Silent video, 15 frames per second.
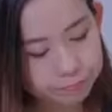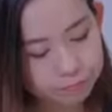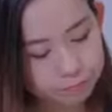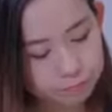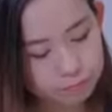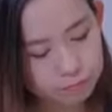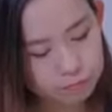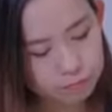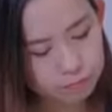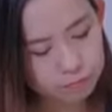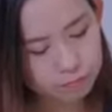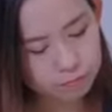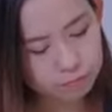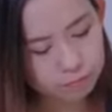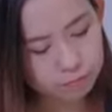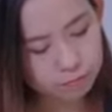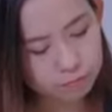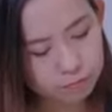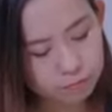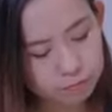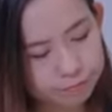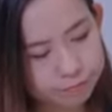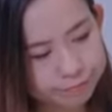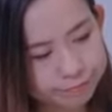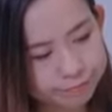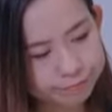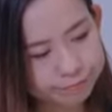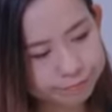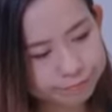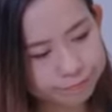
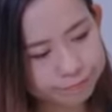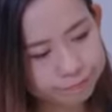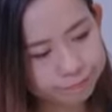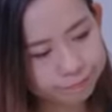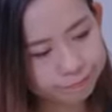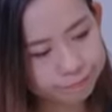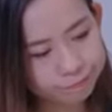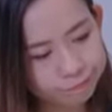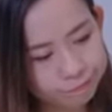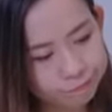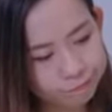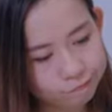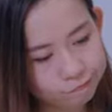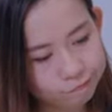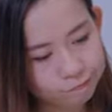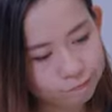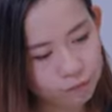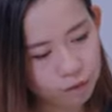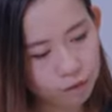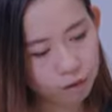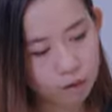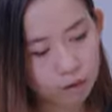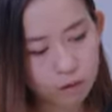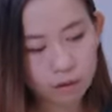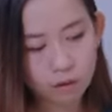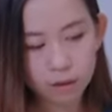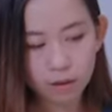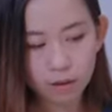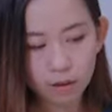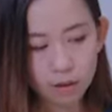
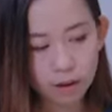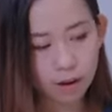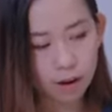[no speech]